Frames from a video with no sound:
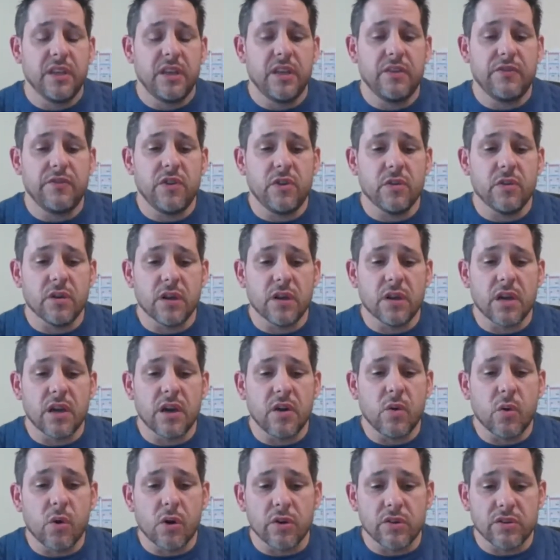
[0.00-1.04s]
If you're in
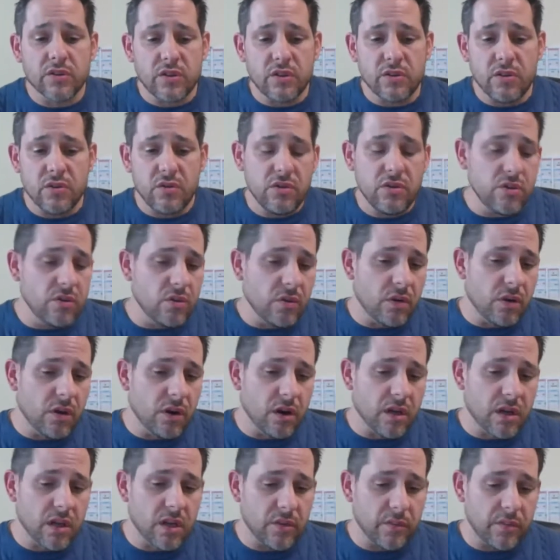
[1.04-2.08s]
cohort 2, you
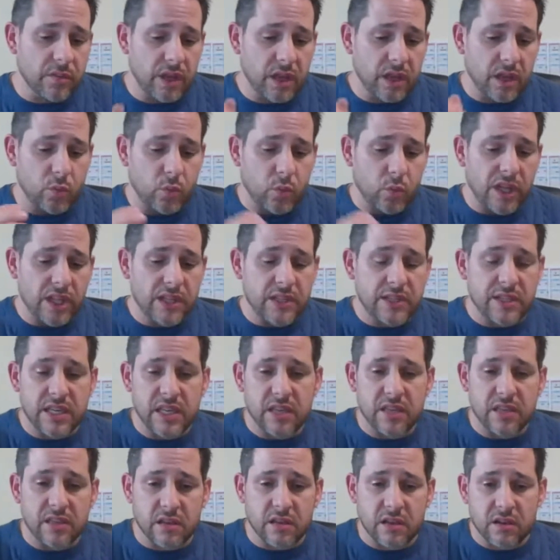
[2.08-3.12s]
are coming
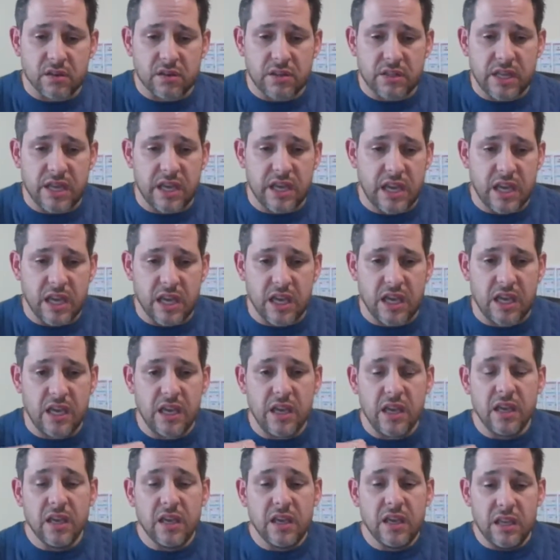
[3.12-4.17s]
Wednesday, Thursday
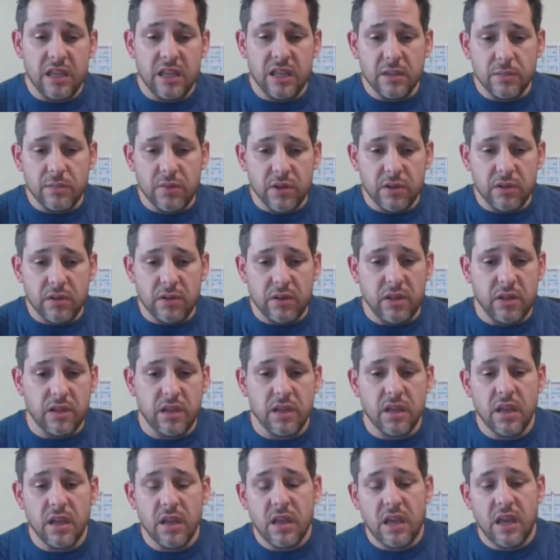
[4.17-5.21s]
in the
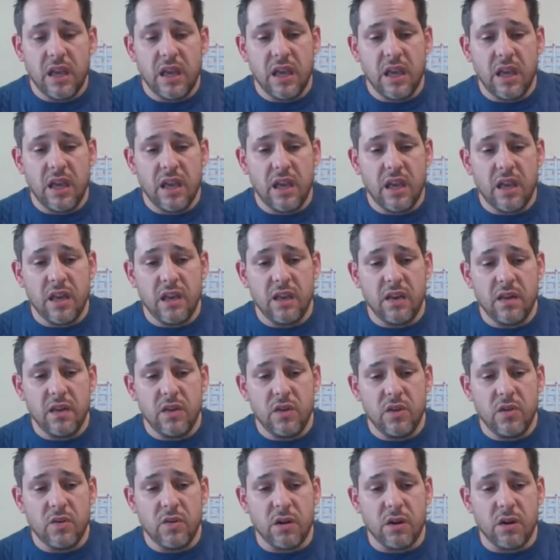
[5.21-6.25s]
building, and
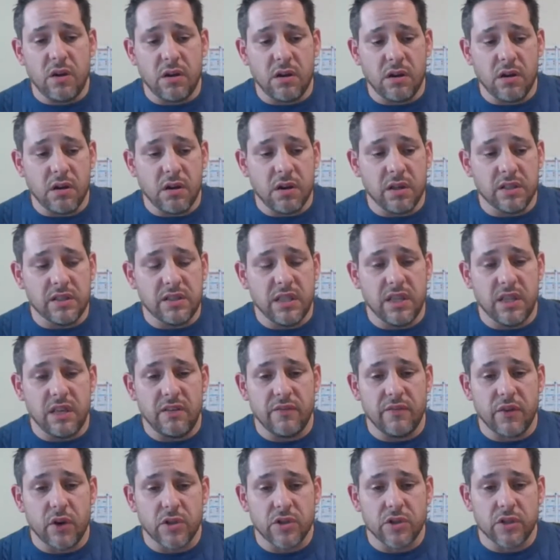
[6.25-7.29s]
you are
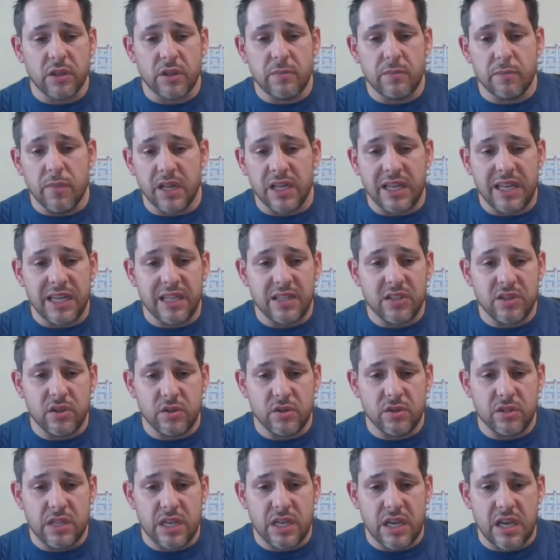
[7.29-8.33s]
attending virtually Monday,
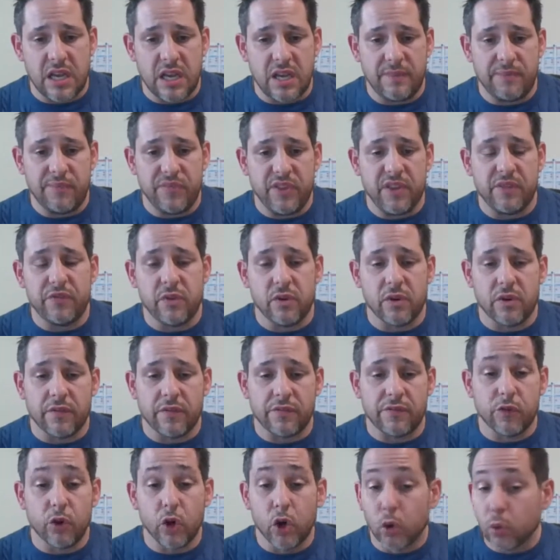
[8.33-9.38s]
Tuesday. If you're
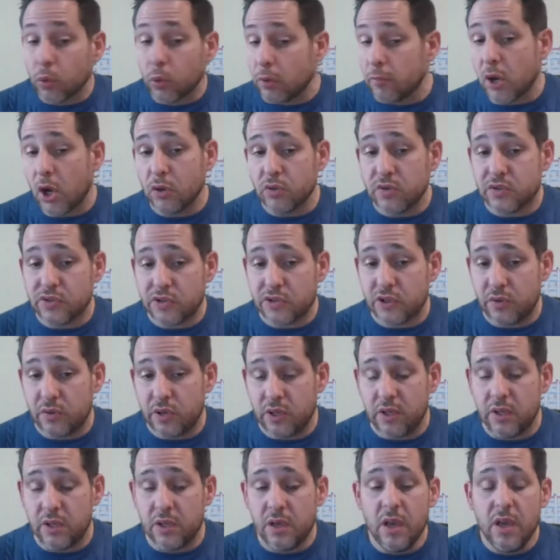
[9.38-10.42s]
a full remote
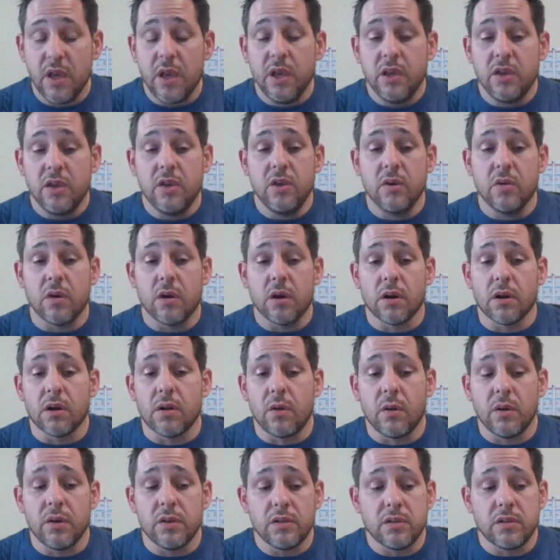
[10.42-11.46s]
student, you are
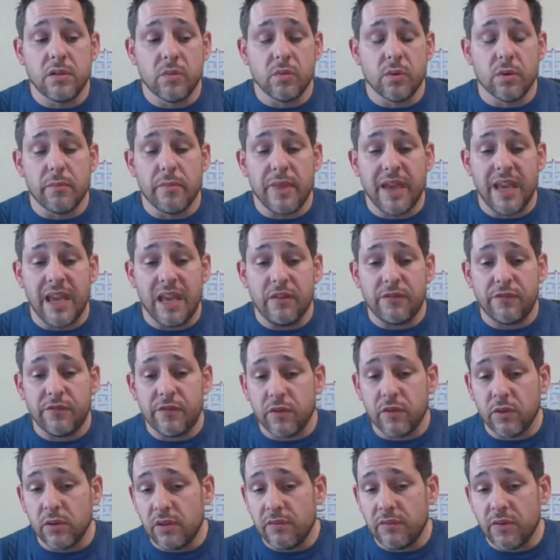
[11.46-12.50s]
going to remain
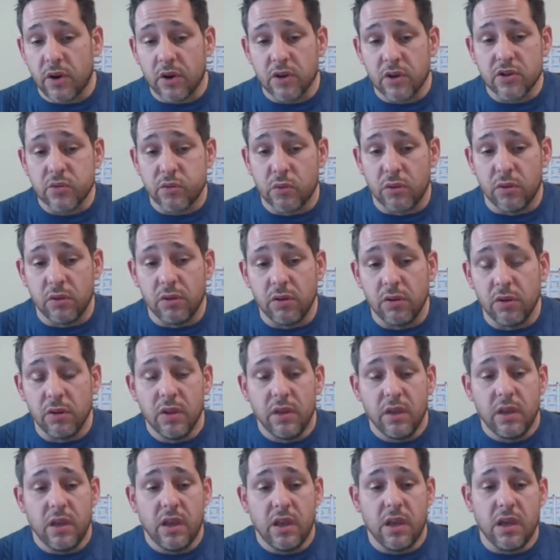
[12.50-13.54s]
fully virtual.
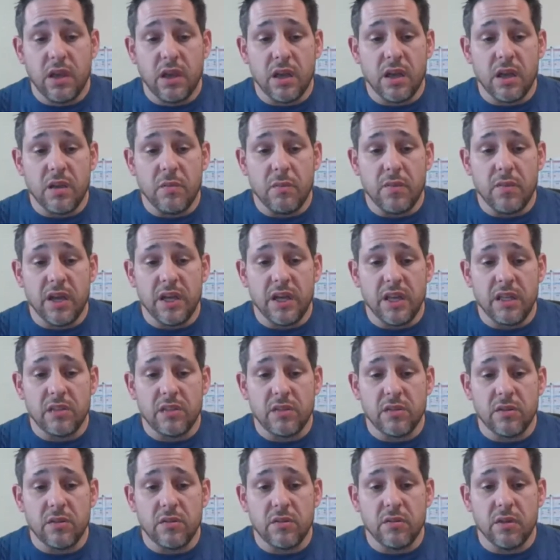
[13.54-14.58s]
Monday
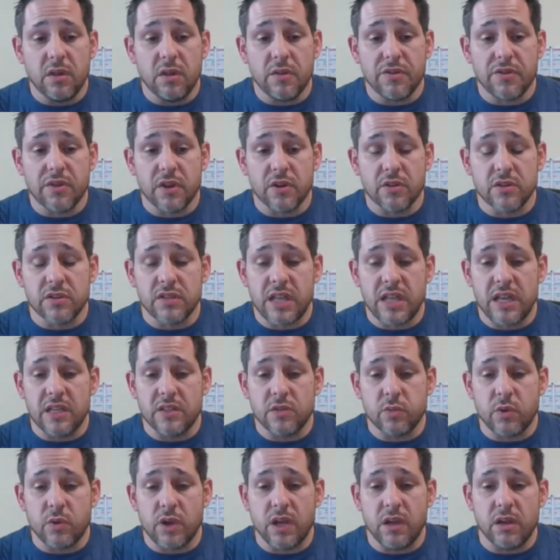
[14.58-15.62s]
through Thursday
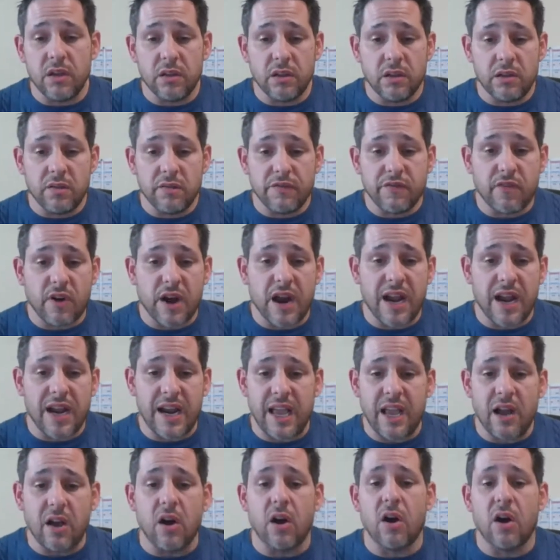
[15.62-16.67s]
as well. And then
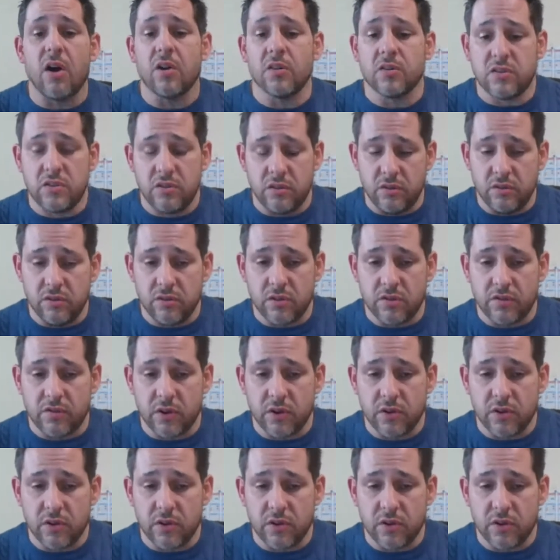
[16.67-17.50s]
Friday, all students are